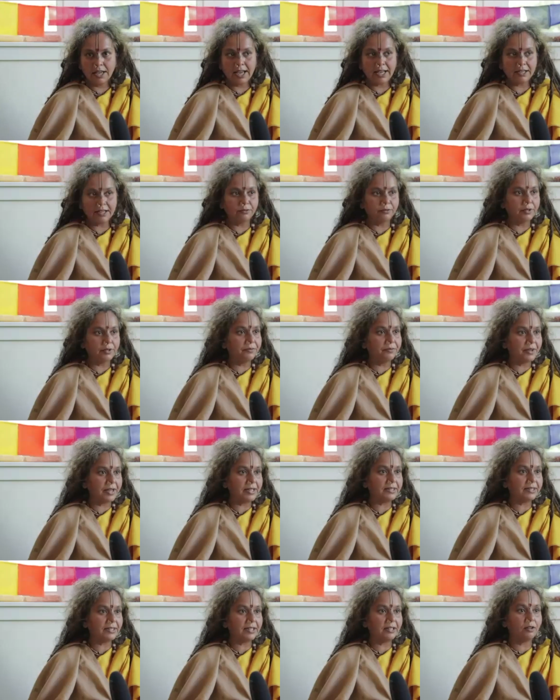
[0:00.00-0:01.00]
And we
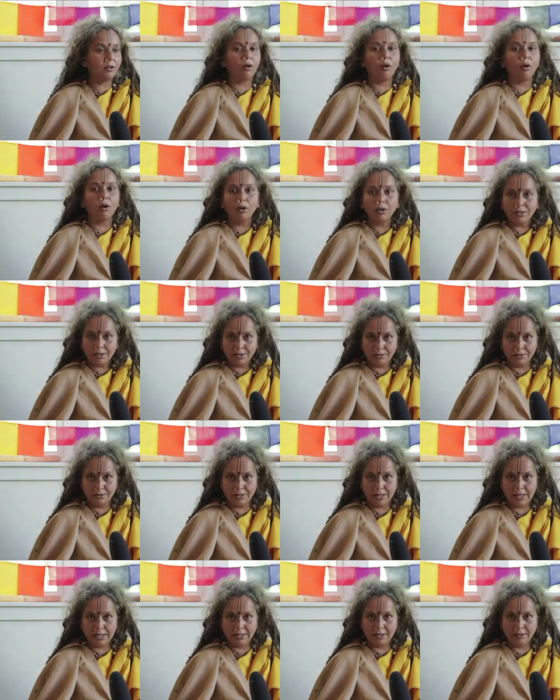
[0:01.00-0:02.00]
face in all the
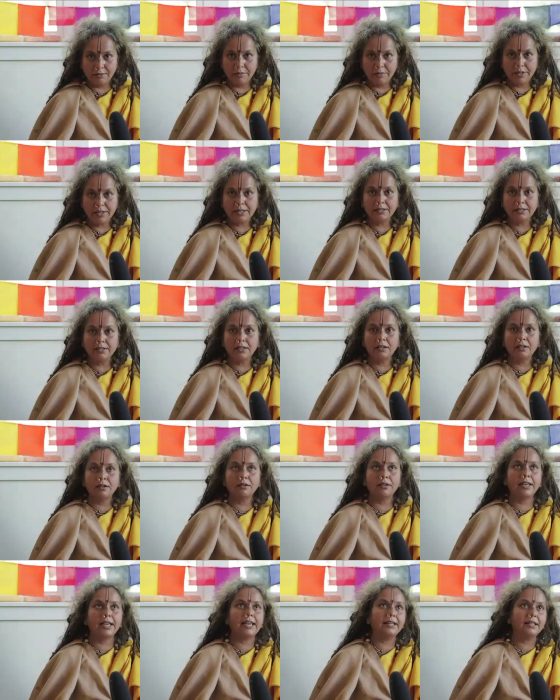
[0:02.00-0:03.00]
society, be it
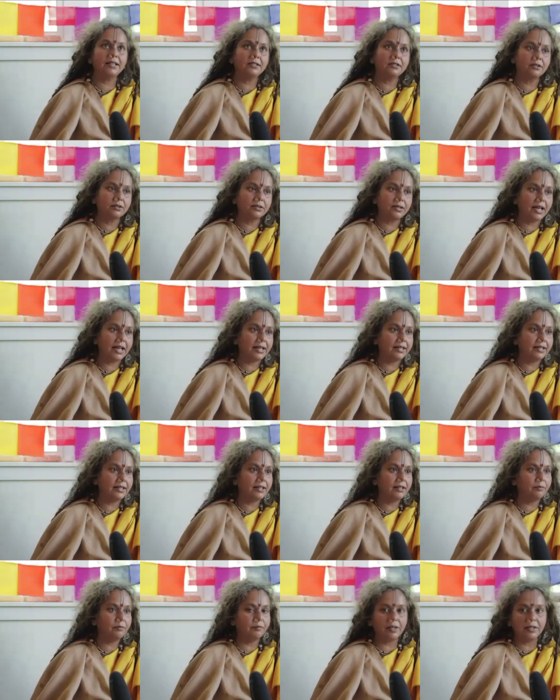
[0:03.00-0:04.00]
the elite
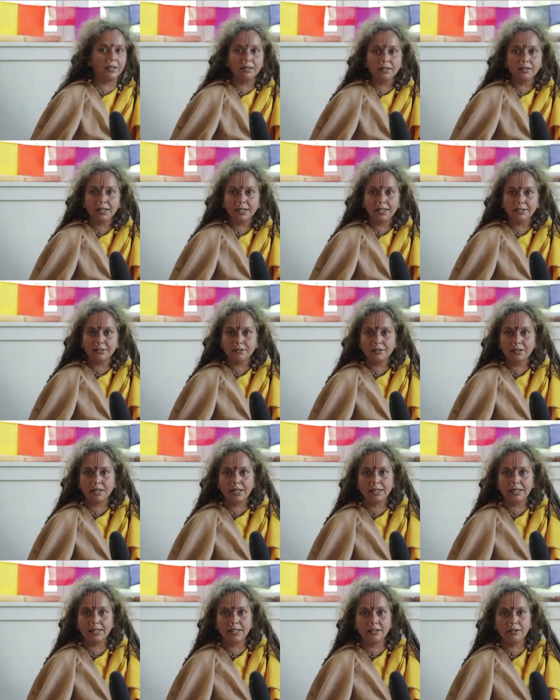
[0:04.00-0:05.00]
society, middle class
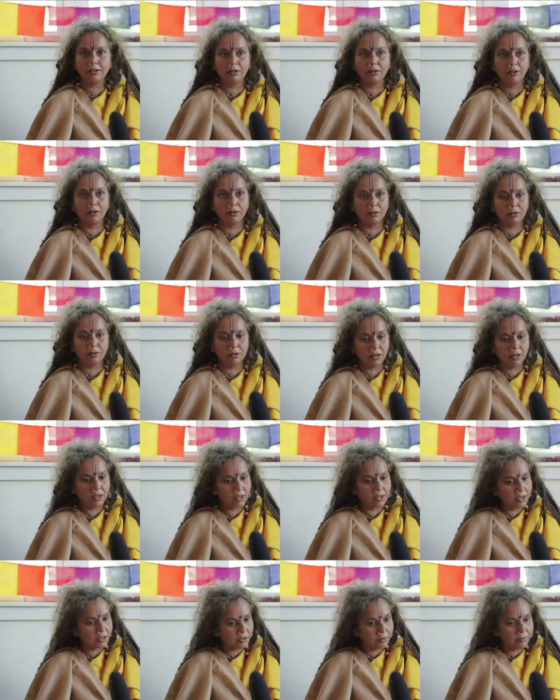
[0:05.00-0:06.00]
society, or
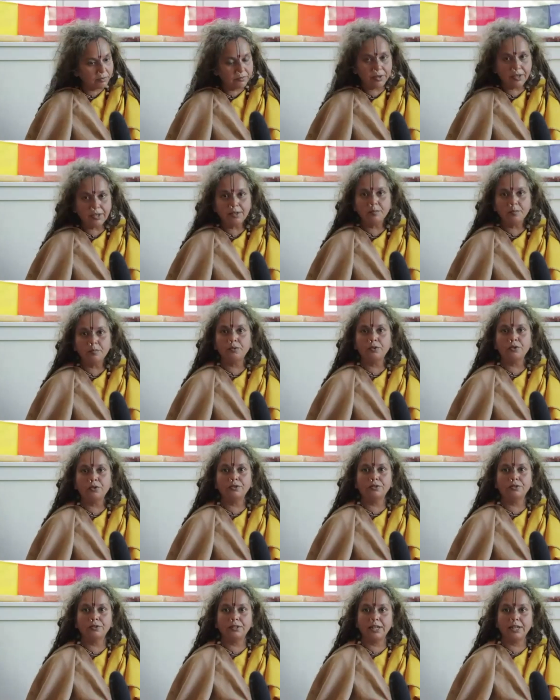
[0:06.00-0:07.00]
very poor
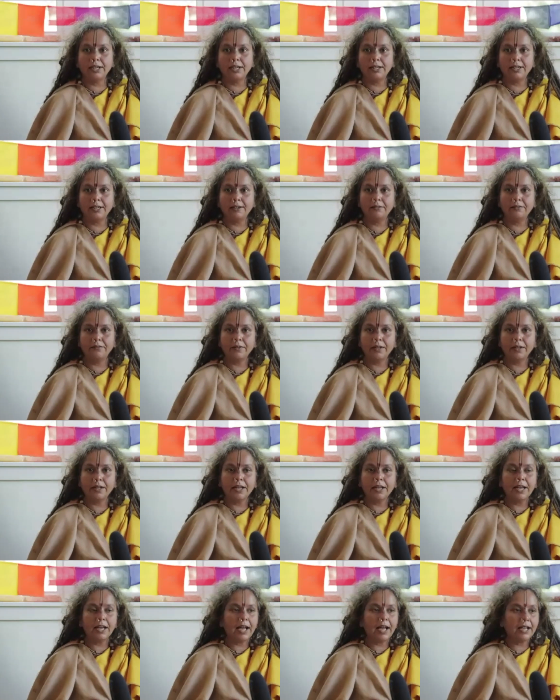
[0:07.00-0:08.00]
society.
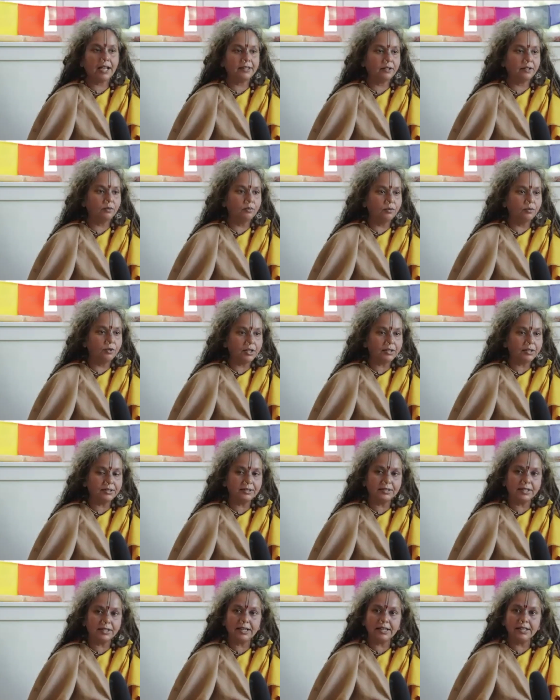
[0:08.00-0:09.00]
And the
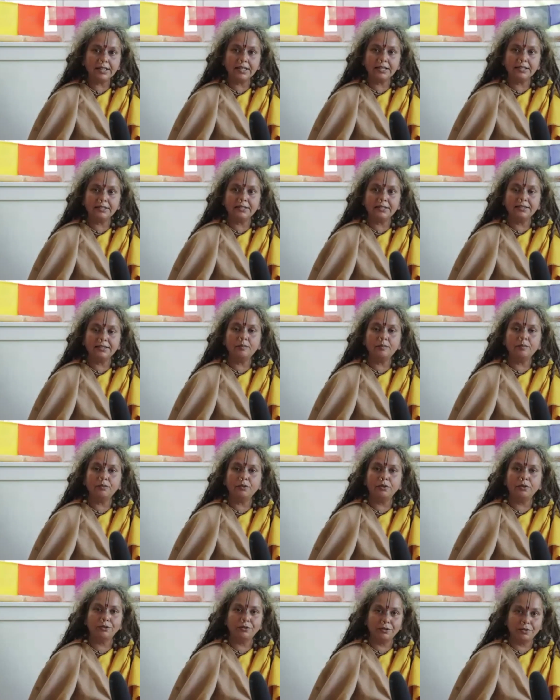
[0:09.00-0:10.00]
worst thing is in the
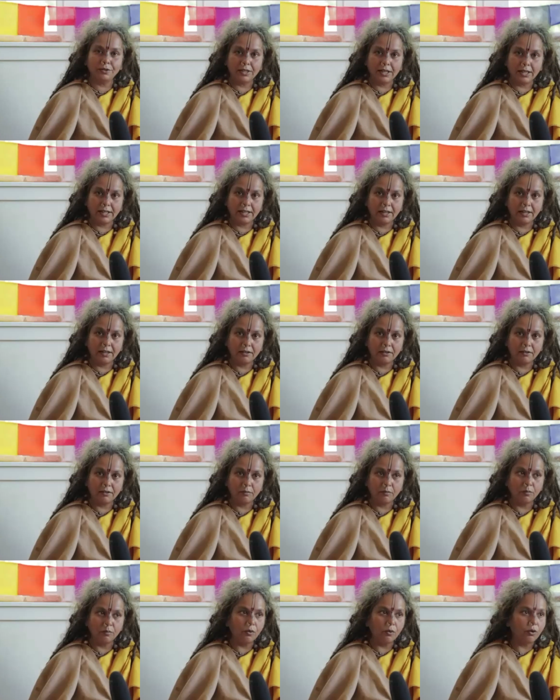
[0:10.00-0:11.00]
poor society,
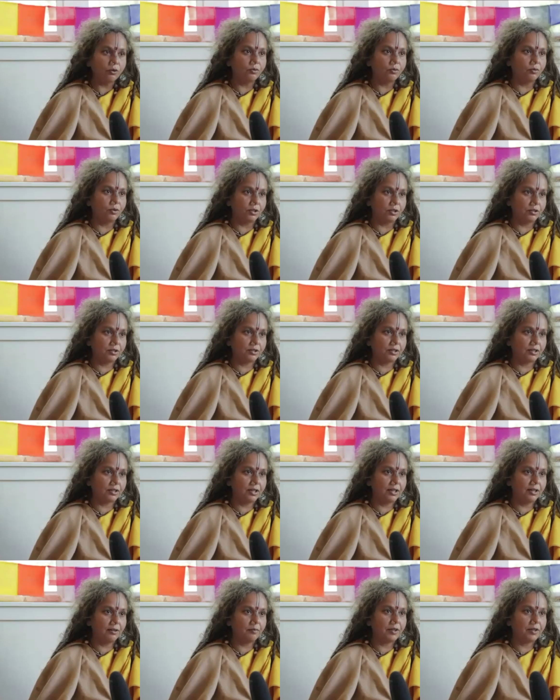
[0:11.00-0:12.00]
more worse,
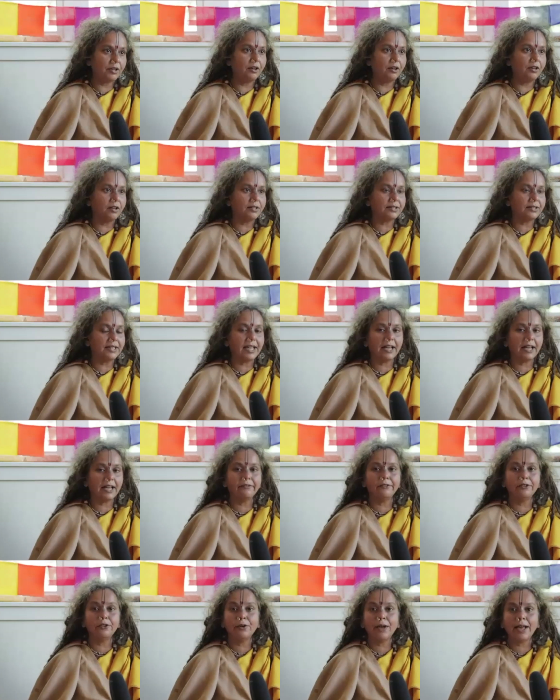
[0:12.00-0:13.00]
because they
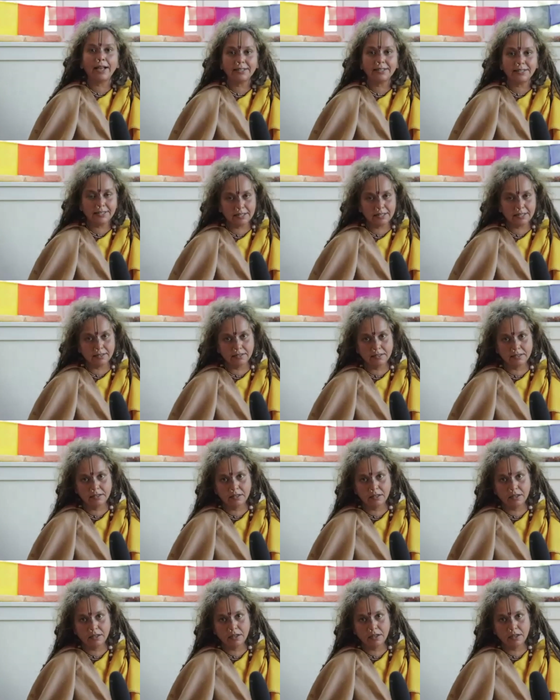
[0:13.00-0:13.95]
have no access